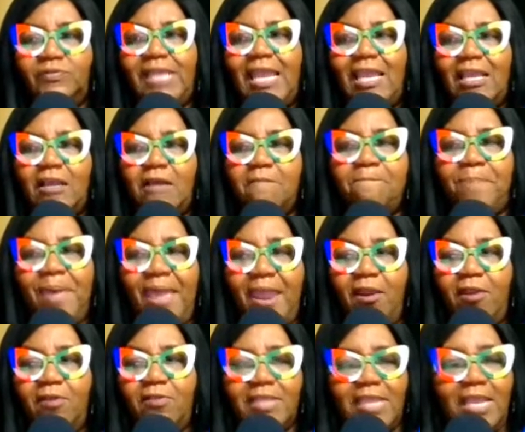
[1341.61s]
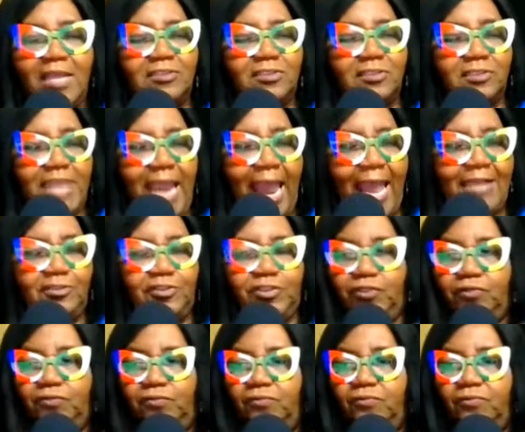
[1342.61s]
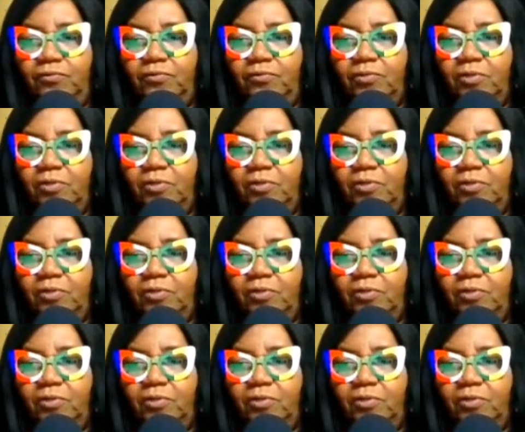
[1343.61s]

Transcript: They compared their statue